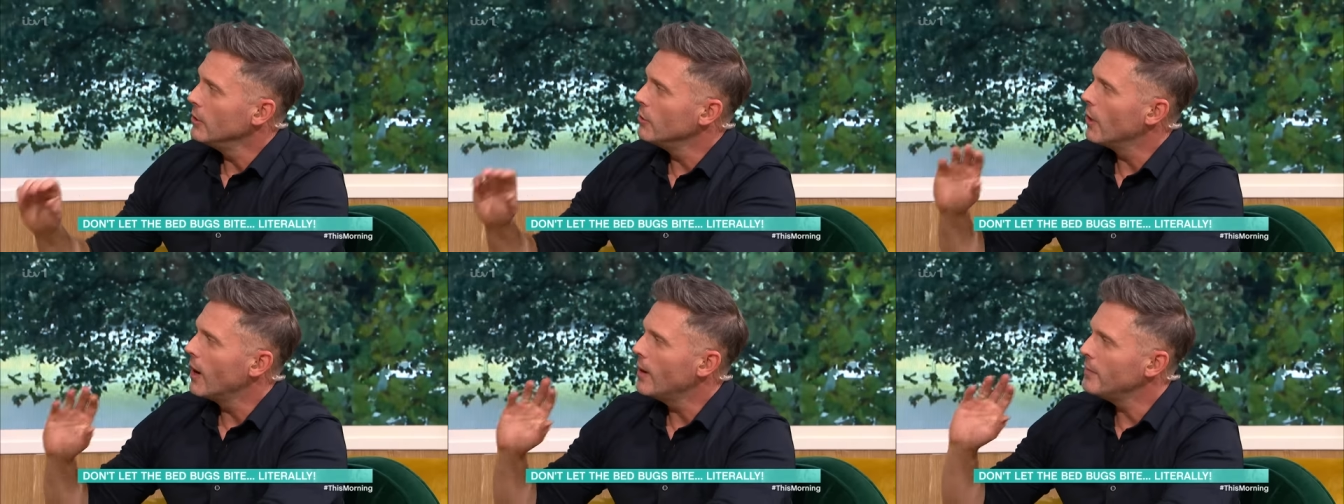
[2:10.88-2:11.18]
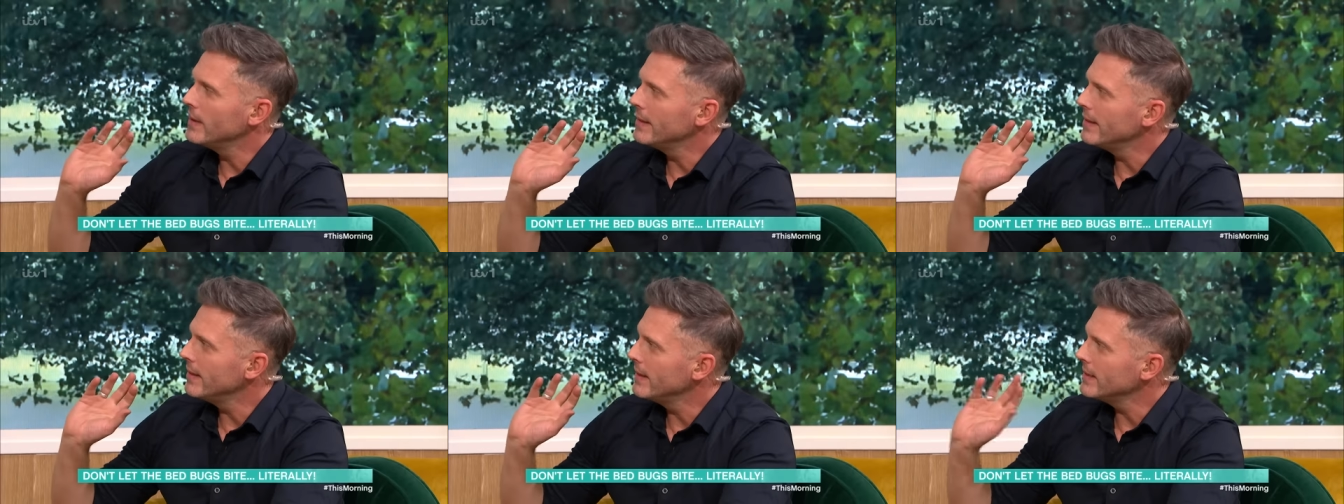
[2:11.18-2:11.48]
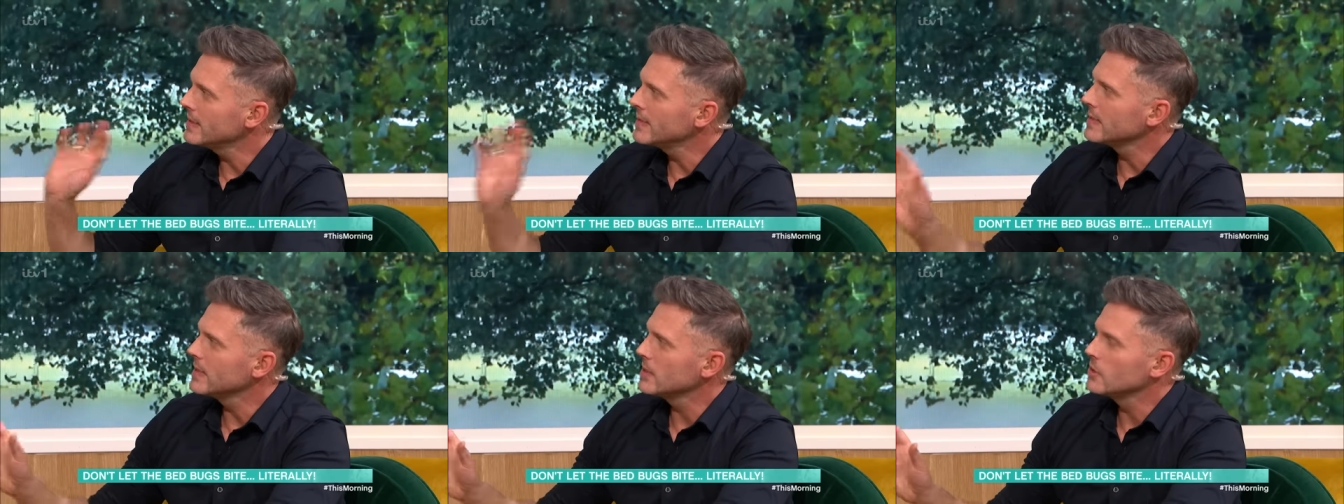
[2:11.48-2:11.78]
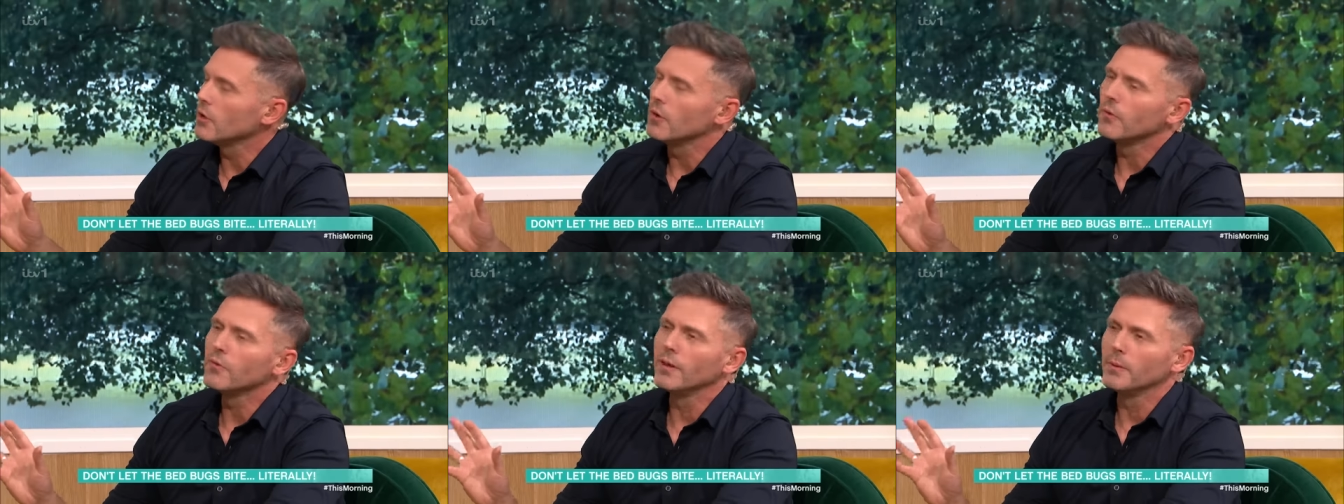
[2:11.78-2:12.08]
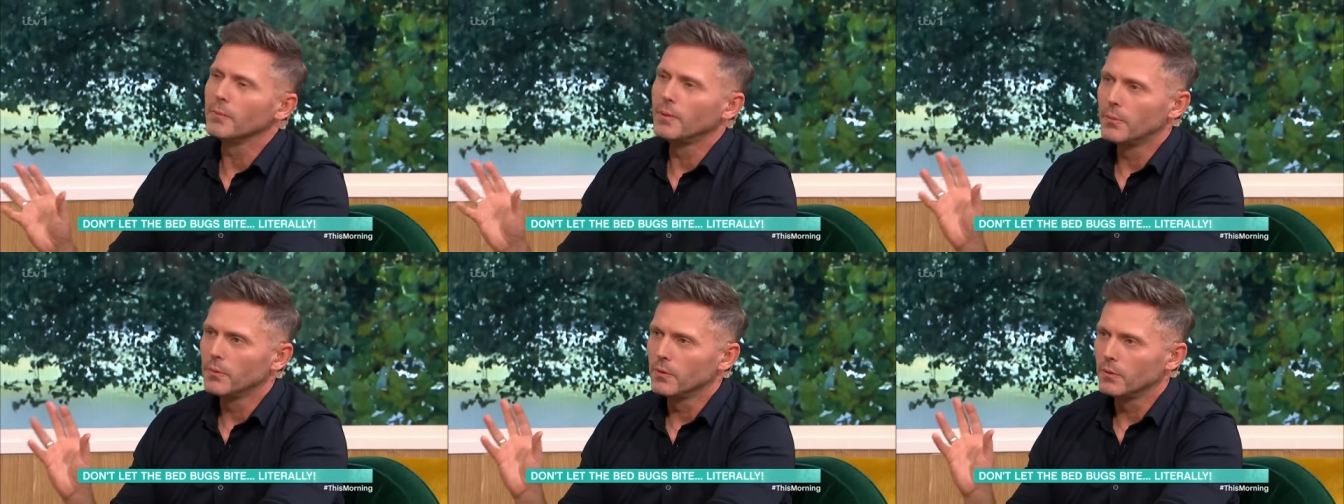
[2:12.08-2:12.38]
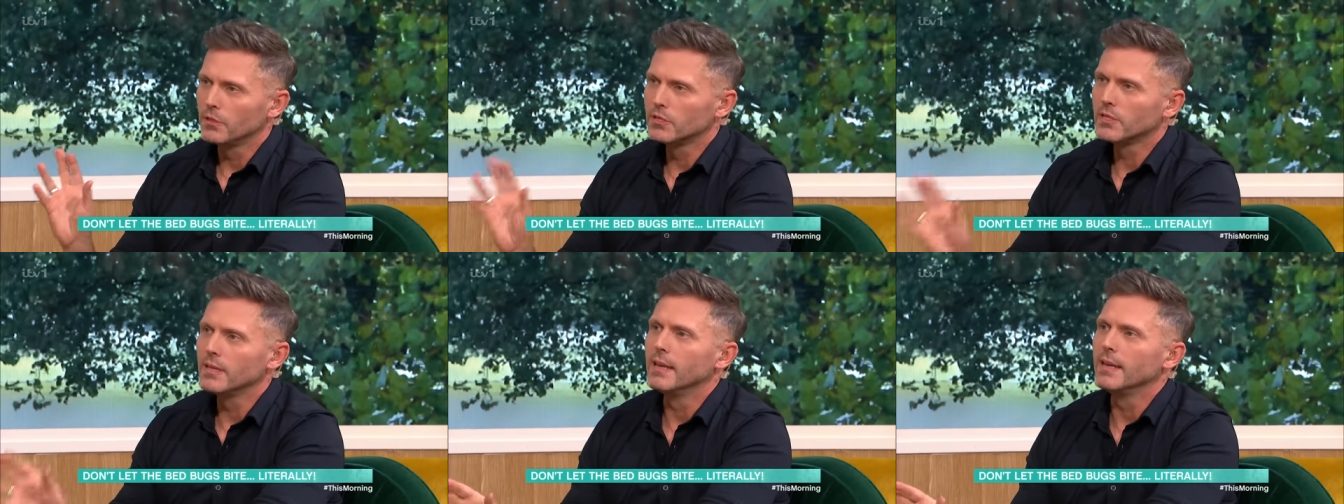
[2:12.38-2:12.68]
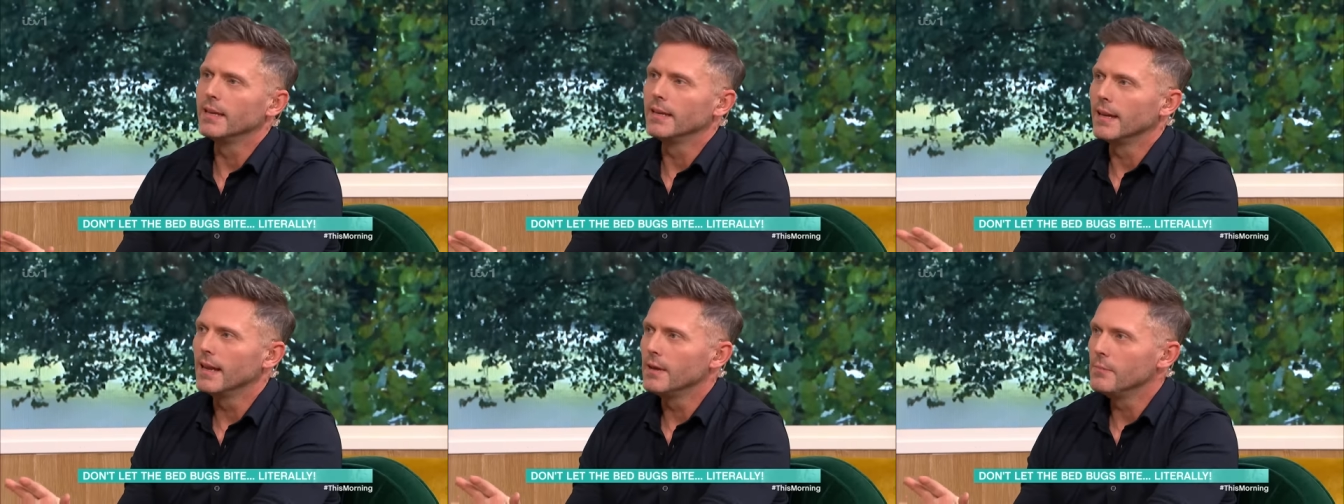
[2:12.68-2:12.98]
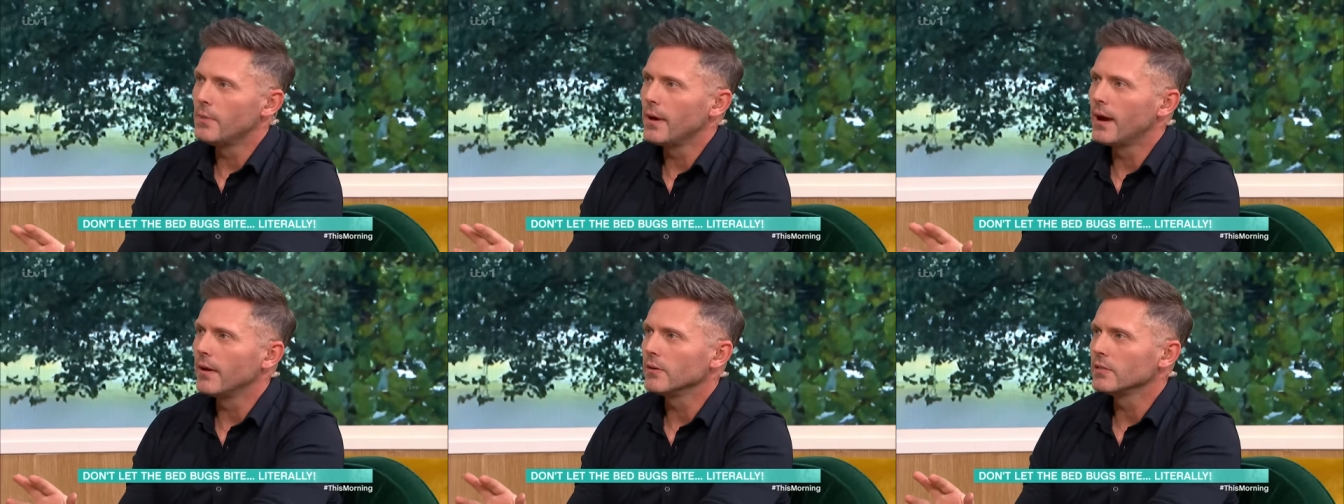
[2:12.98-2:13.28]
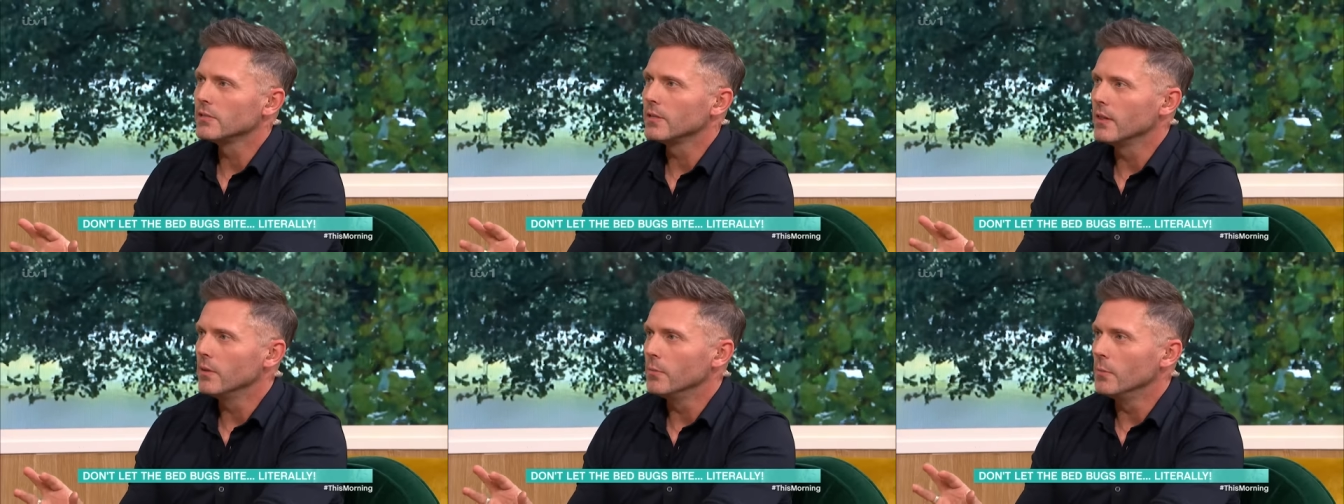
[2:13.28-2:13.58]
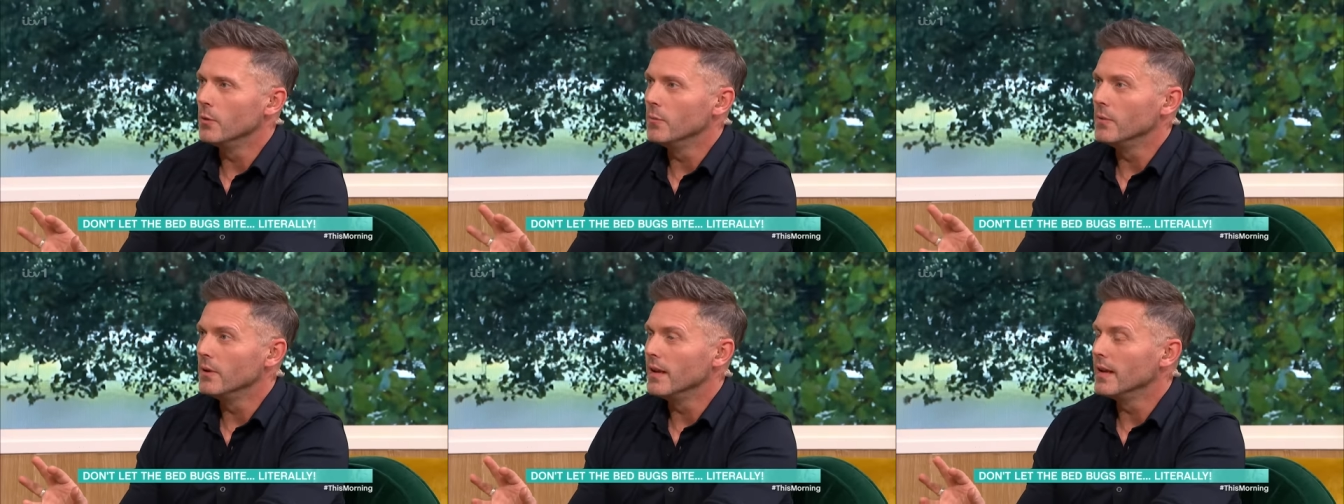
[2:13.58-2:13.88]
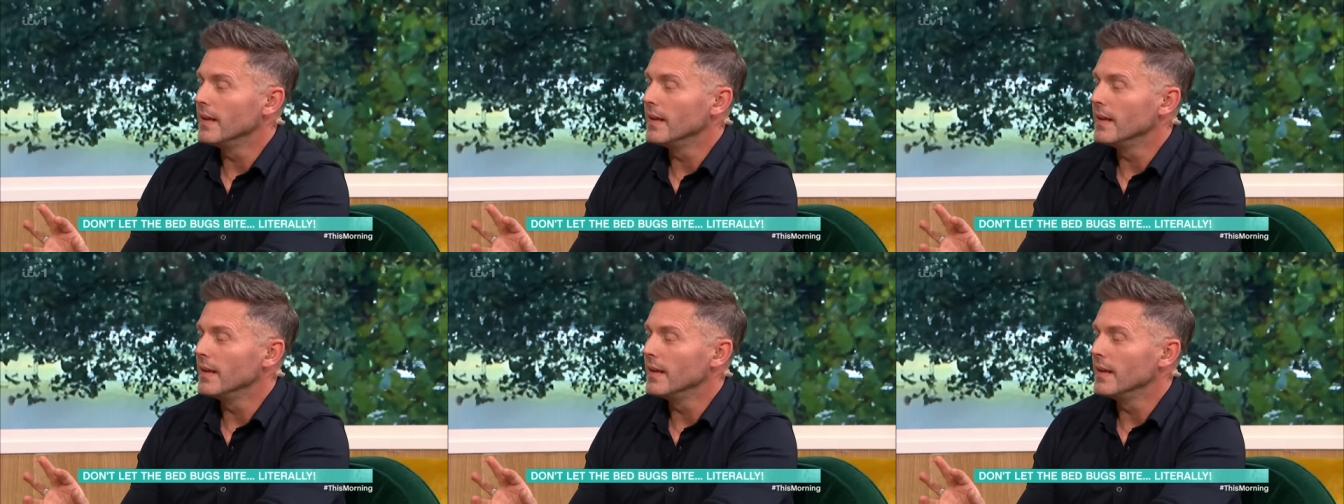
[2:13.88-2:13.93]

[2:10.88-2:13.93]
know, I mean, this is the sort of thing people are seeing in Paris at the moment.